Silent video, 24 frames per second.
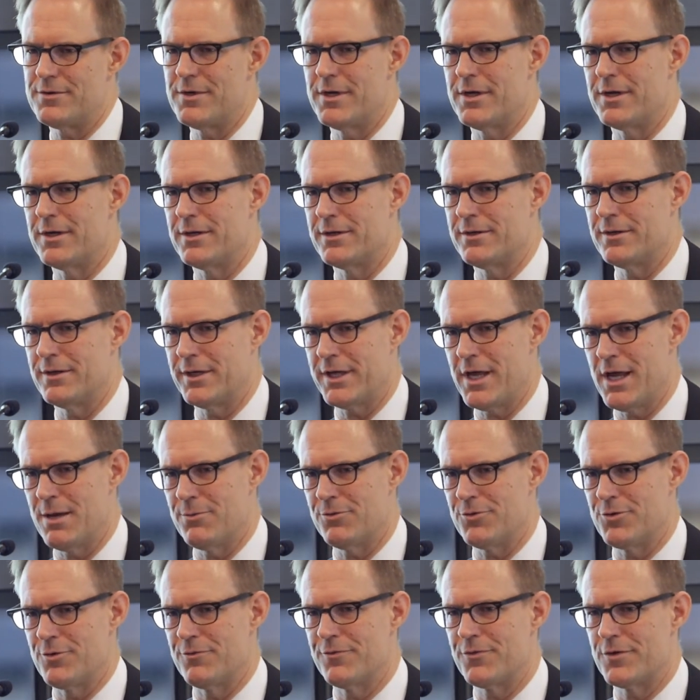It came
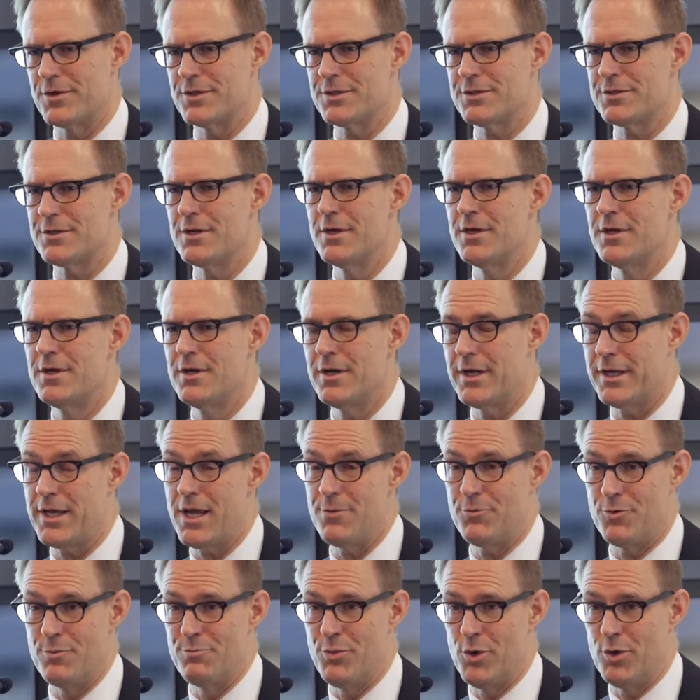through
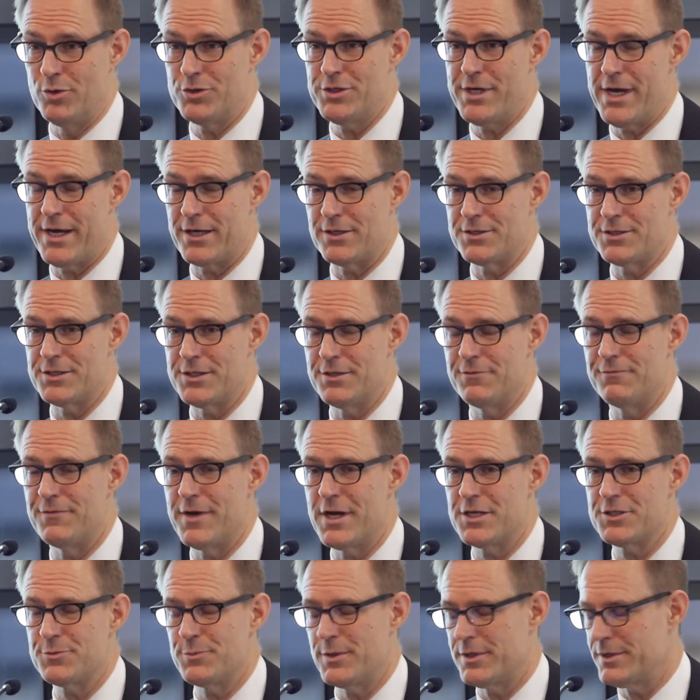both channels, the
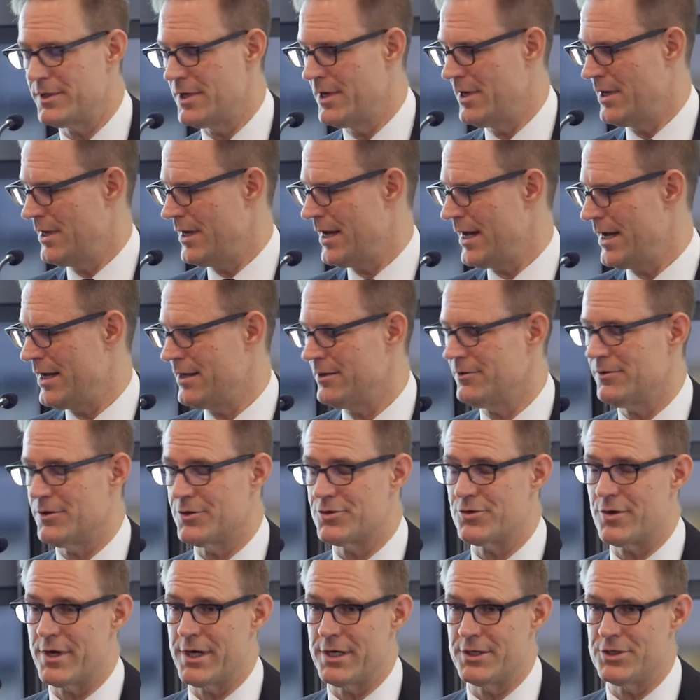investment and the
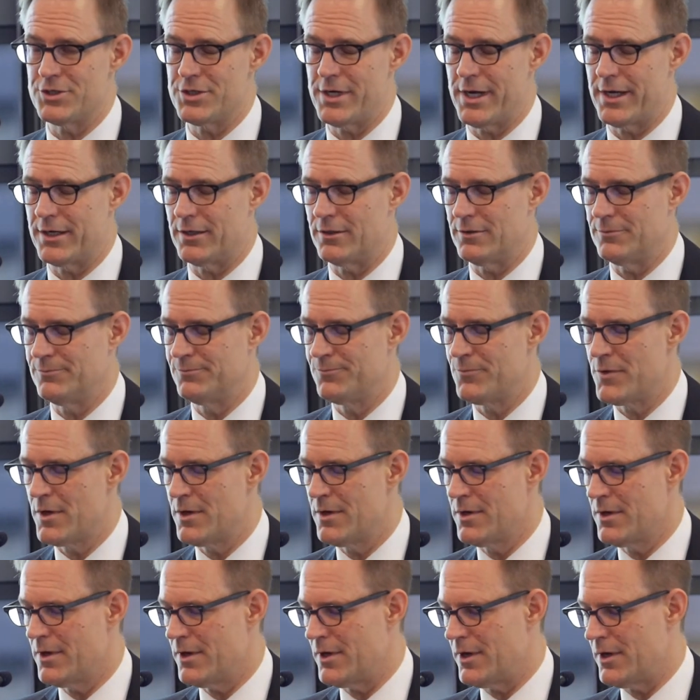trade channel.
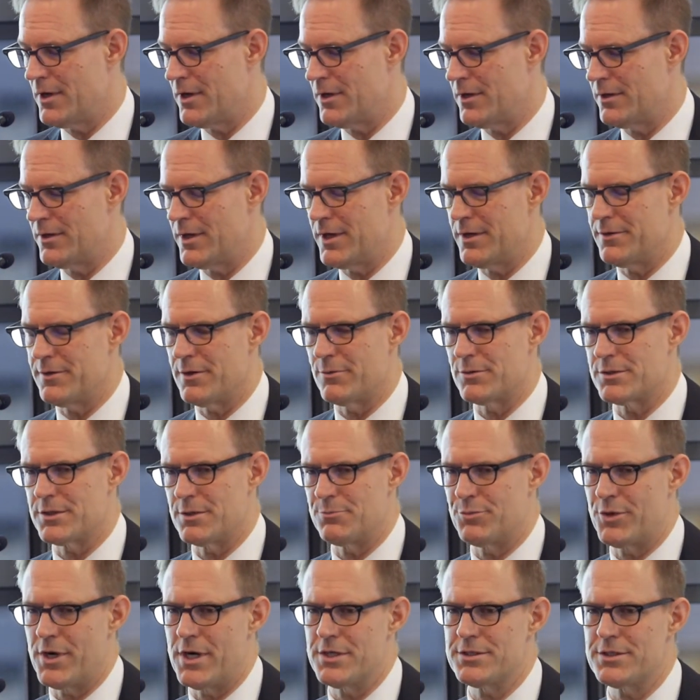And there was
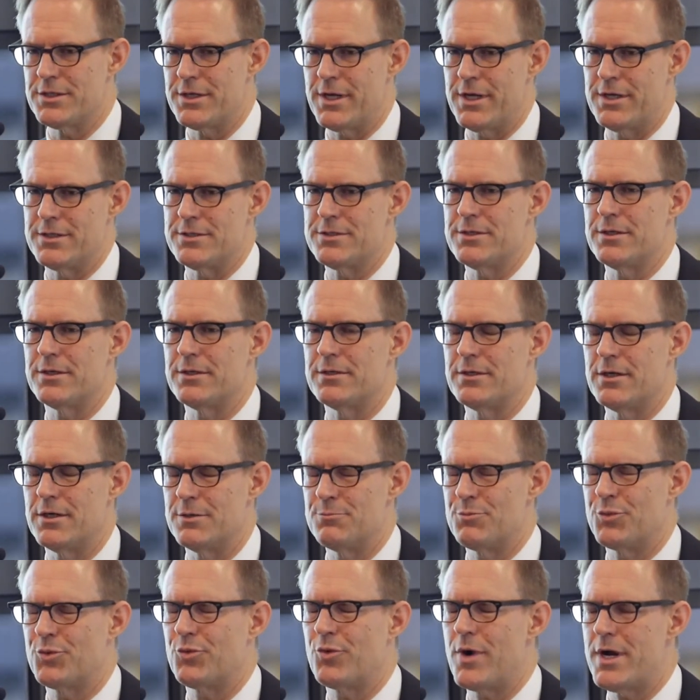
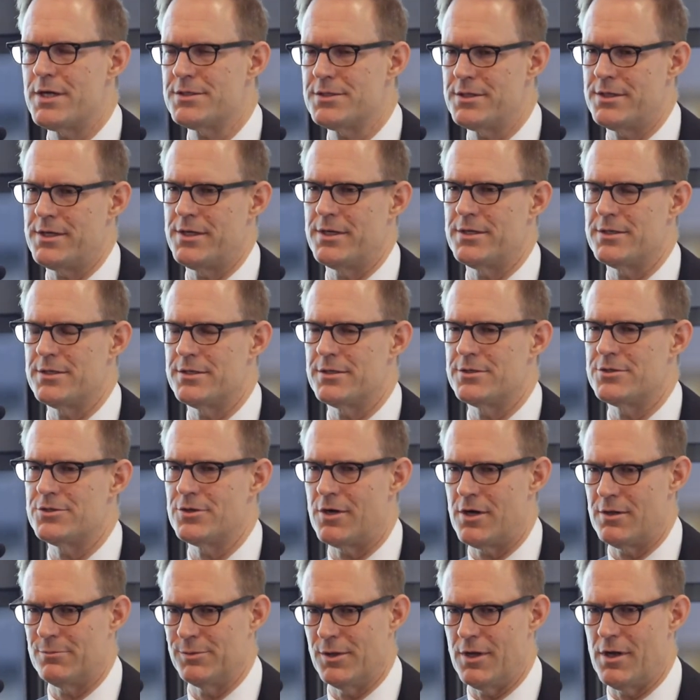unprecedented
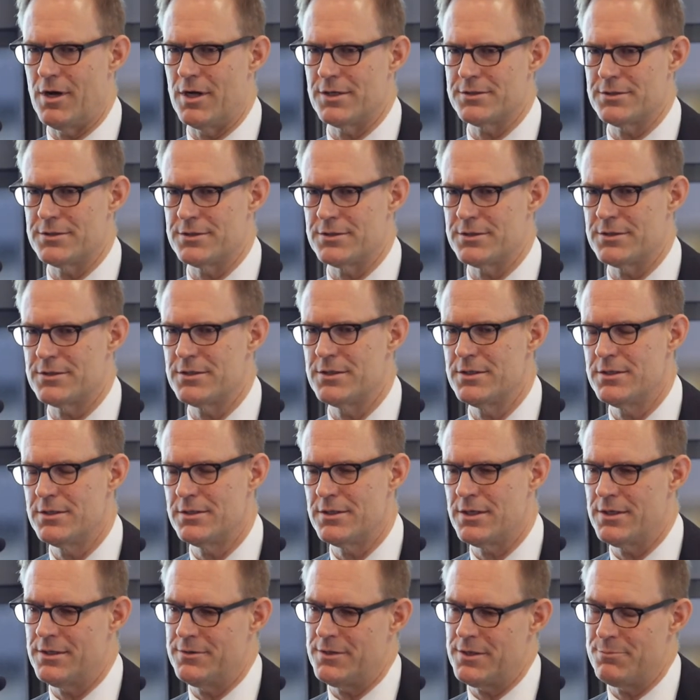job losses
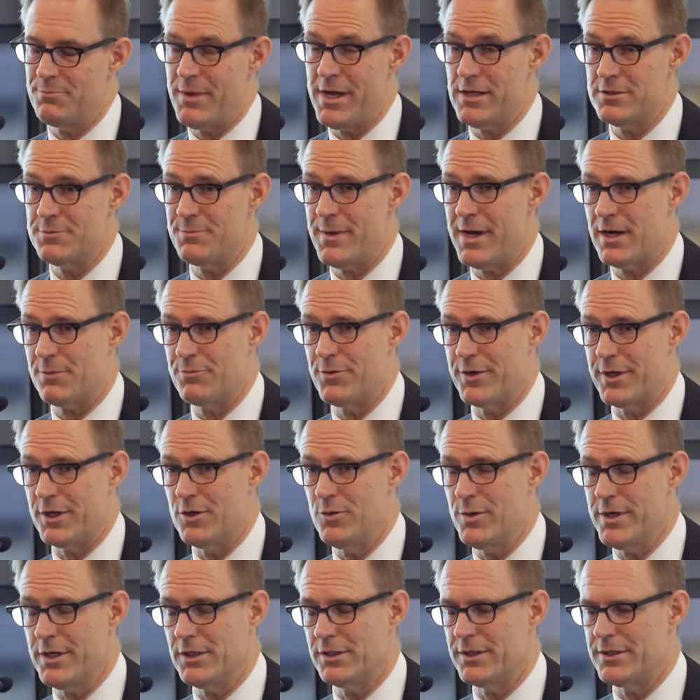that bounced back pretty
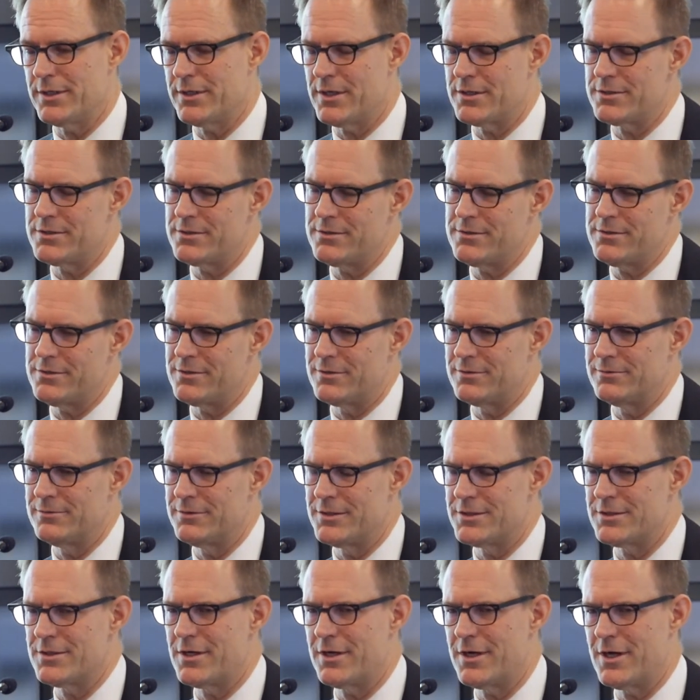quickly, because, you know,
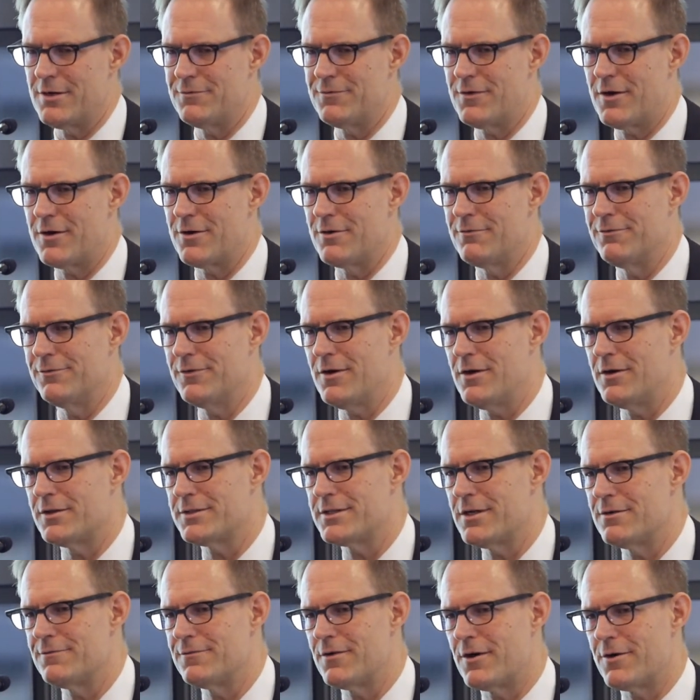it's not how far you fall,
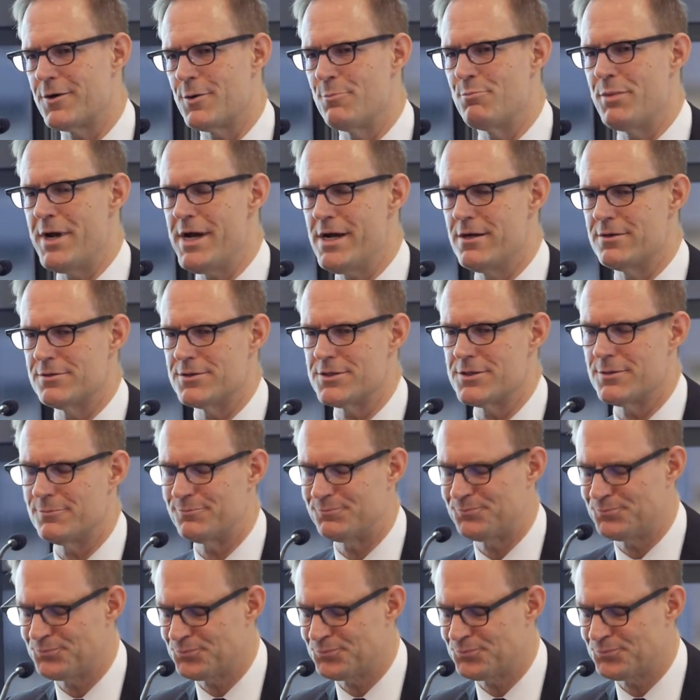it's how far you bounce.